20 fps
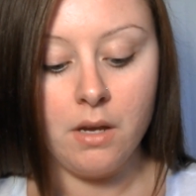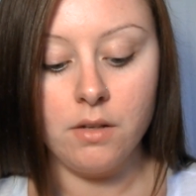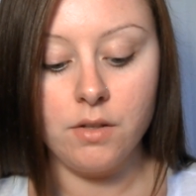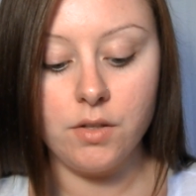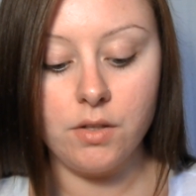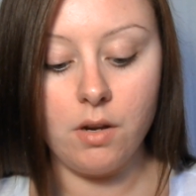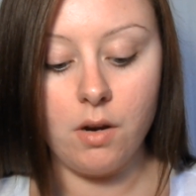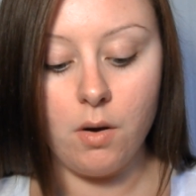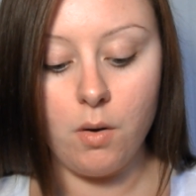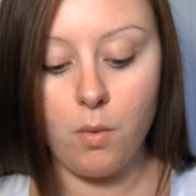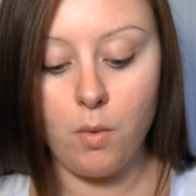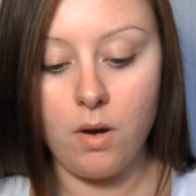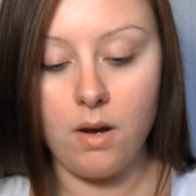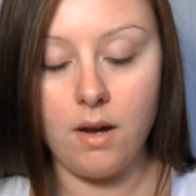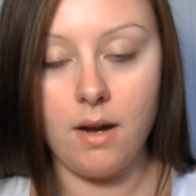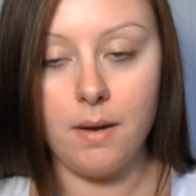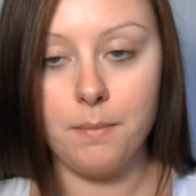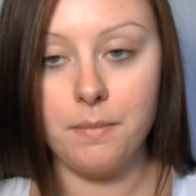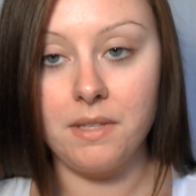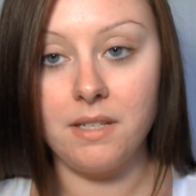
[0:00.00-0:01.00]
So
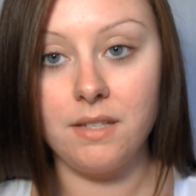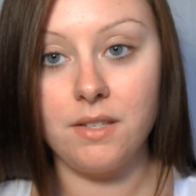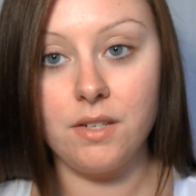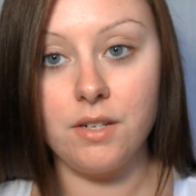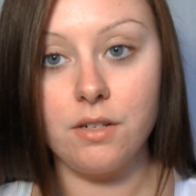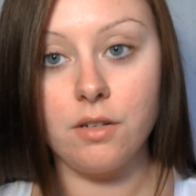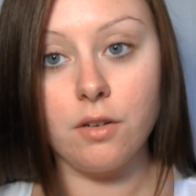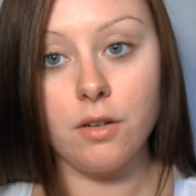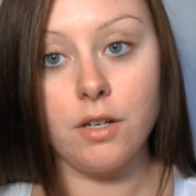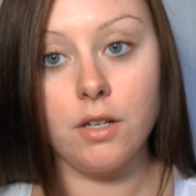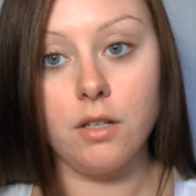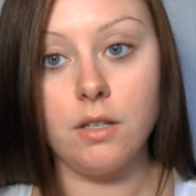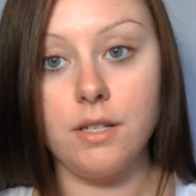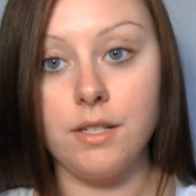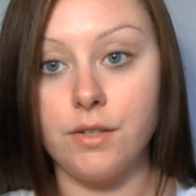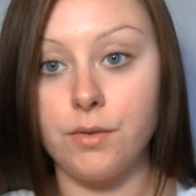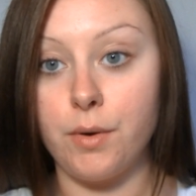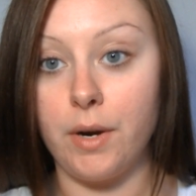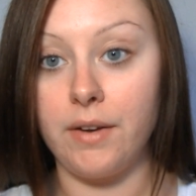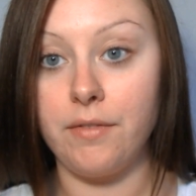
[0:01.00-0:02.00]
this tutorial
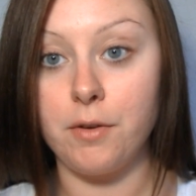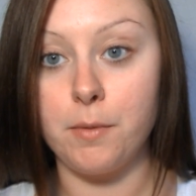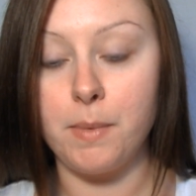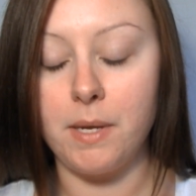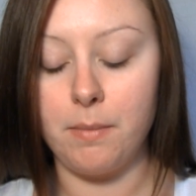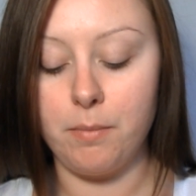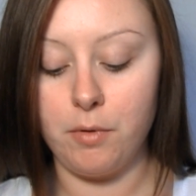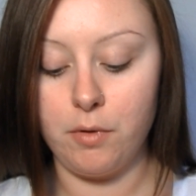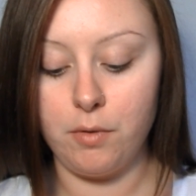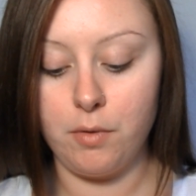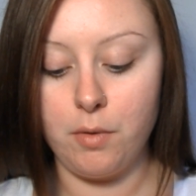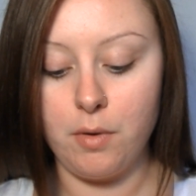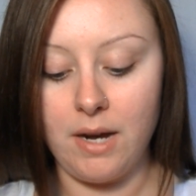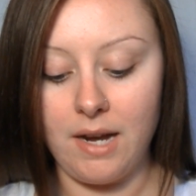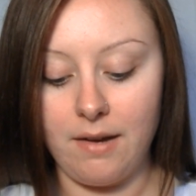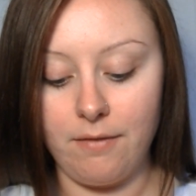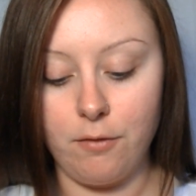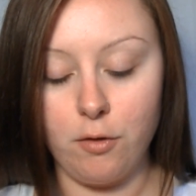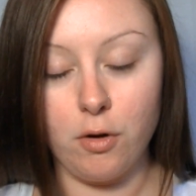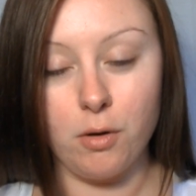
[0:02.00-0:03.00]
is great for people who
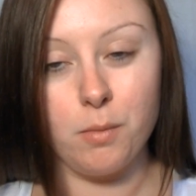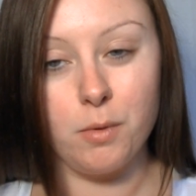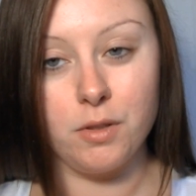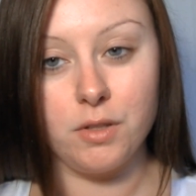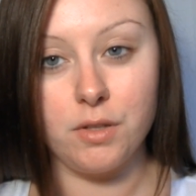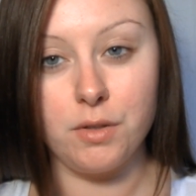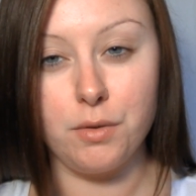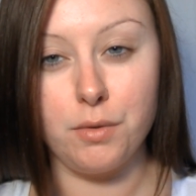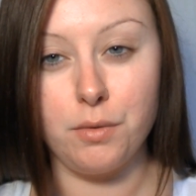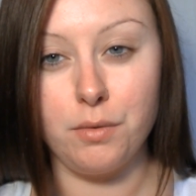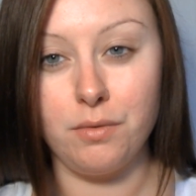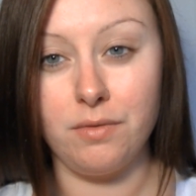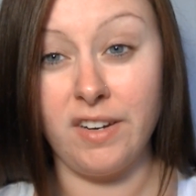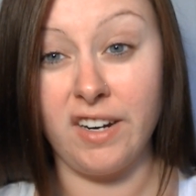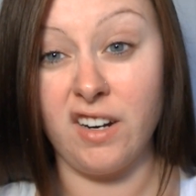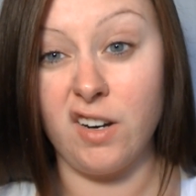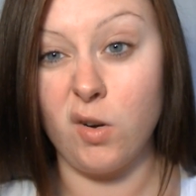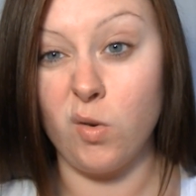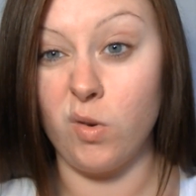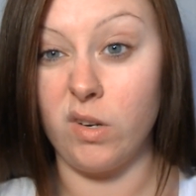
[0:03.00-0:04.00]
have normal to
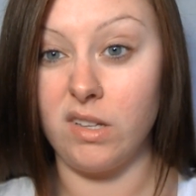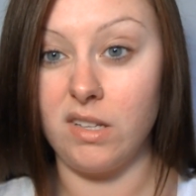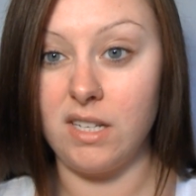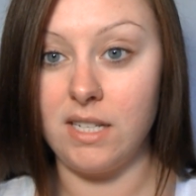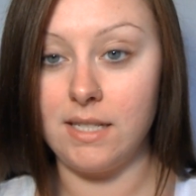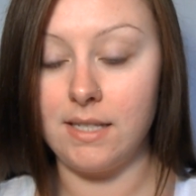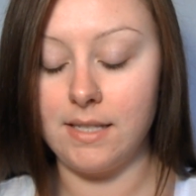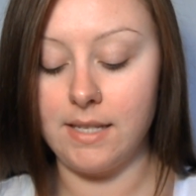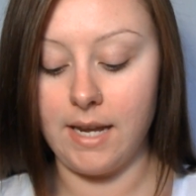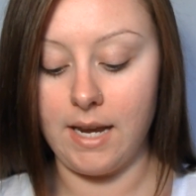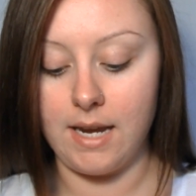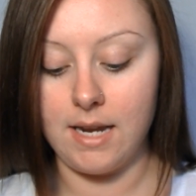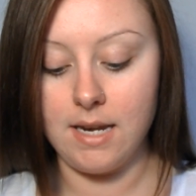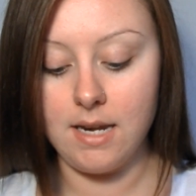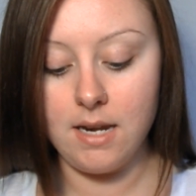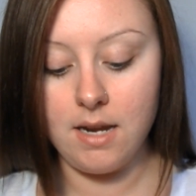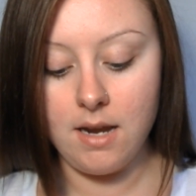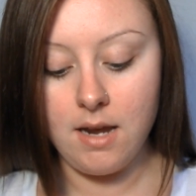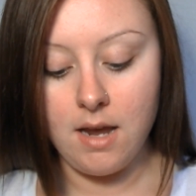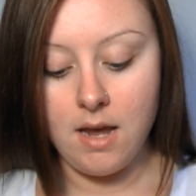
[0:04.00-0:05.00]
very oily skin.